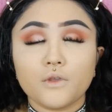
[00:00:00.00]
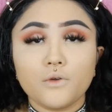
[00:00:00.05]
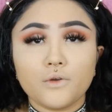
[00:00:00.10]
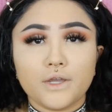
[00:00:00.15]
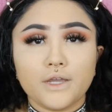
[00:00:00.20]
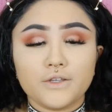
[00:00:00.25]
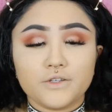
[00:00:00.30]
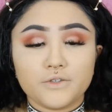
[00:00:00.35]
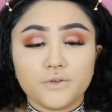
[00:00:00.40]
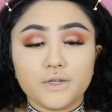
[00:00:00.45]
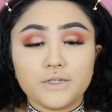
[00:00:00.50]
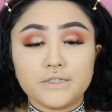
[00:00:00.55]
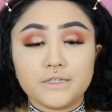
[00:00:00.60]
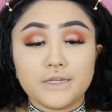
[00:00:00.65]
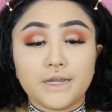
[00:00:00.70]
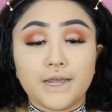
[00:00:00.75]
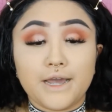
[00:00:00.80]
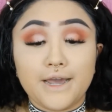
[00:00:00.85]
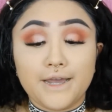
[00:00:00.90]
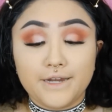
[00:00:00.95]
okay, so I
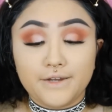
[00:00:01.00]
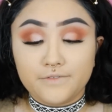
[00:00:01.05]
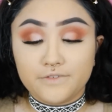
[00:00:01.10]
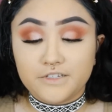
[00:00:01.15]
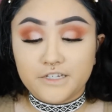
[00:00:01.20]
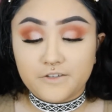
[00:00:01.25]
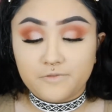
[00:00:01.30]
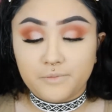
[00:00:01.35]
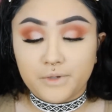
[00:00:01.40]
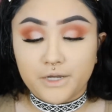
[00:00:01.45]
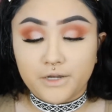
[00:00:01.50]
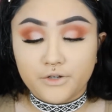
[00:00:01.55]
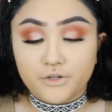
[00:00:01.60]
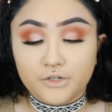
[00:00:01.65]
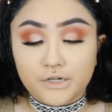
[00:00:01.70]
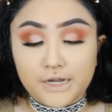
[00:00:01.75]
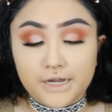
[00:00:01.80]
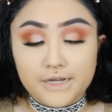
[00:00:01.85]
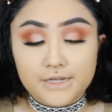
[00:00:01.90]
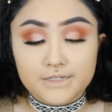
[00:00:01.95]
did kind of save my
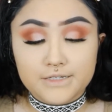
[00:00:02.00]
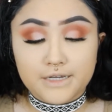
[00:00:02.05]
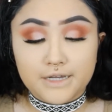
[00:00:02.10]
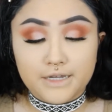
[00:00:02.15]
under eyes.